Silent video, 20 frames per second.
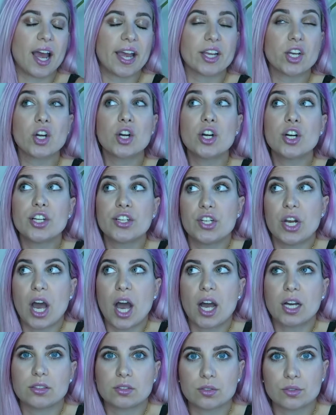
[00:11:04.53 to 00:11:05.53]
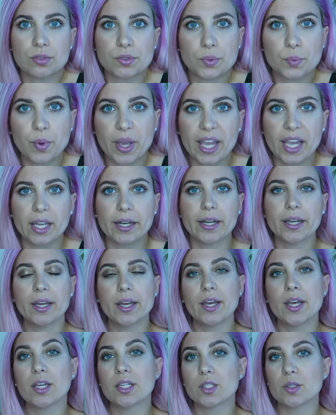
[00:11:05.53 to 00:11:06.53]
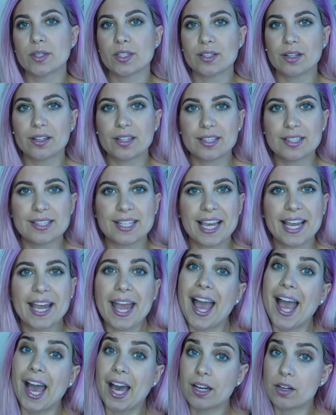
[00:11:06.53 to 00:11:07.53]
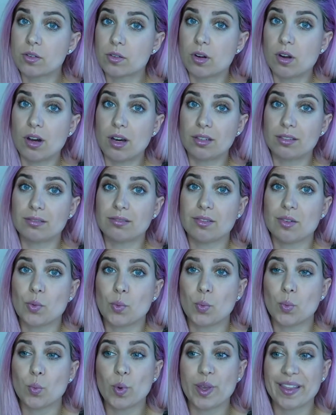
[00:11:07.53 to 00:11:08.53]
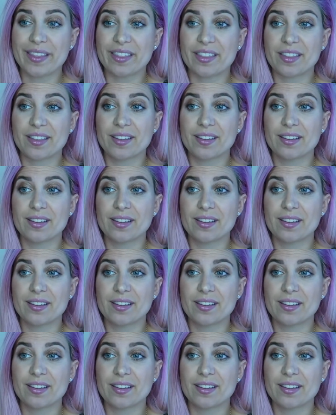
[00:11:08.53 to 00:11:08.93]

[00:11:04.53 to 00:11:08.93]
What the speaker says: I could not lose weight. So I started to take Adderall with